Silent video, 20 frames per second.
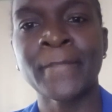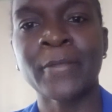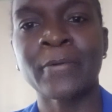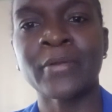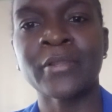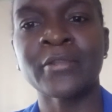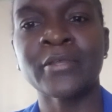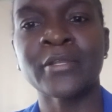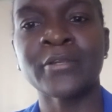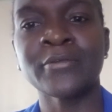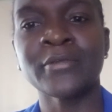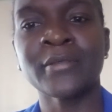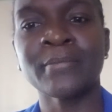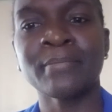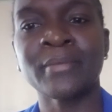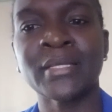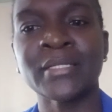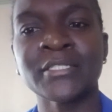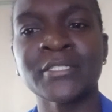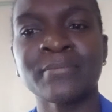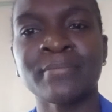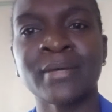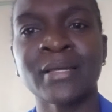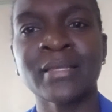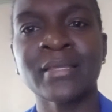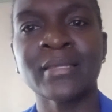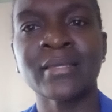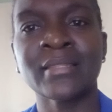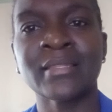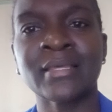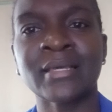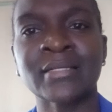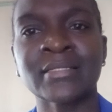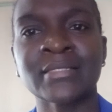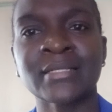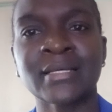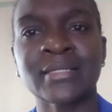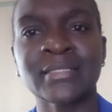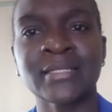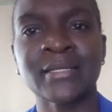When you're doing benchmarking, there are
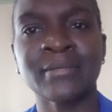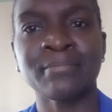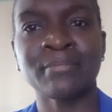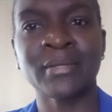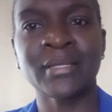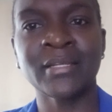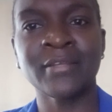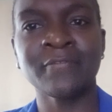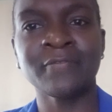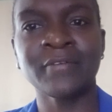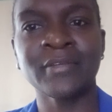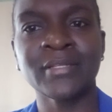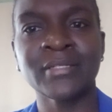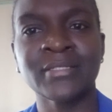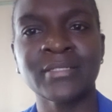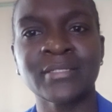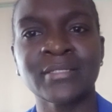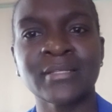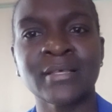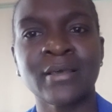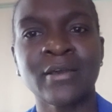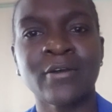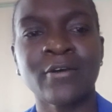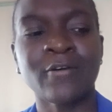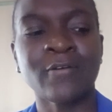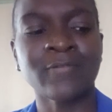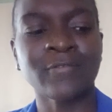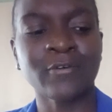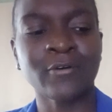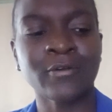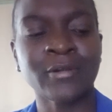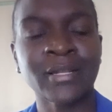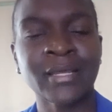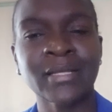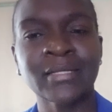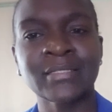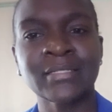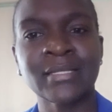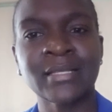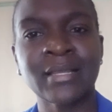certain benefits of
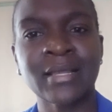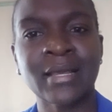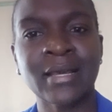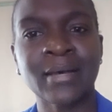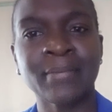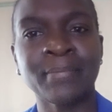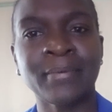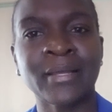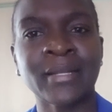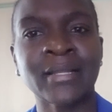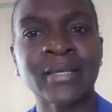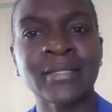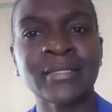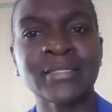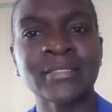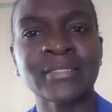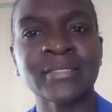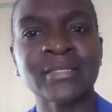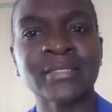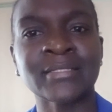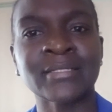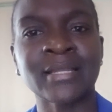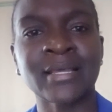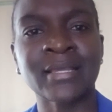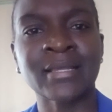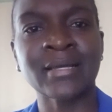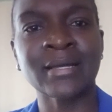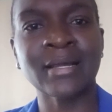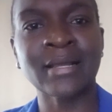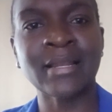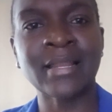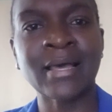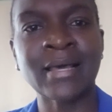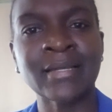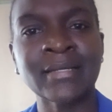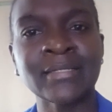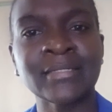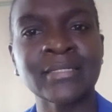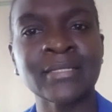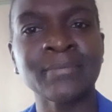conducting gap analysis, like
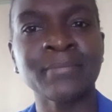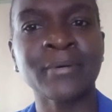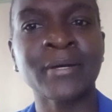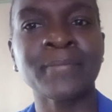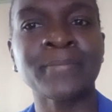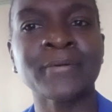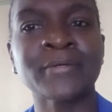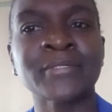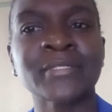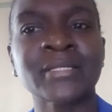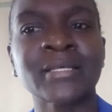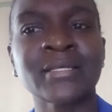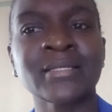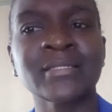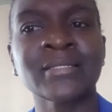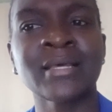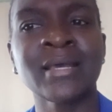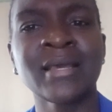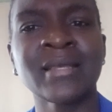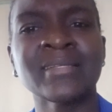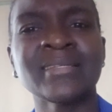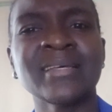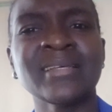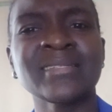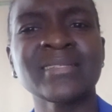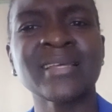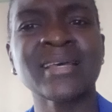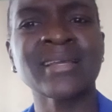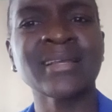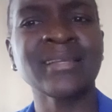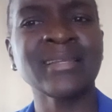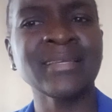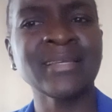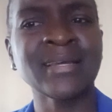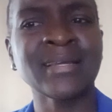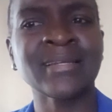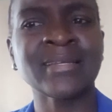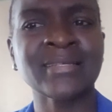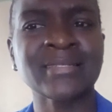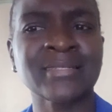clarity purposes, just a
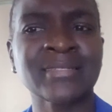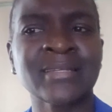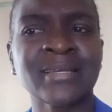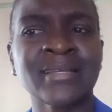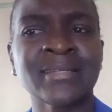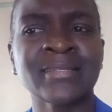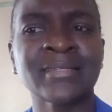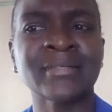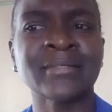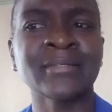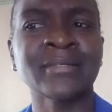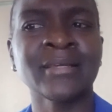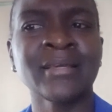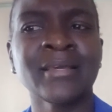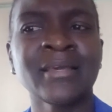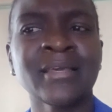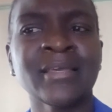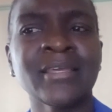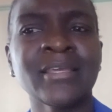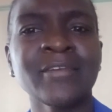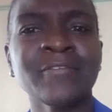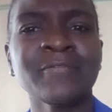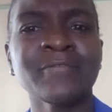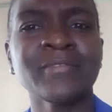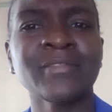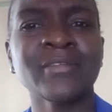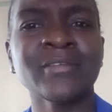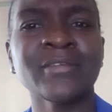clear understanding if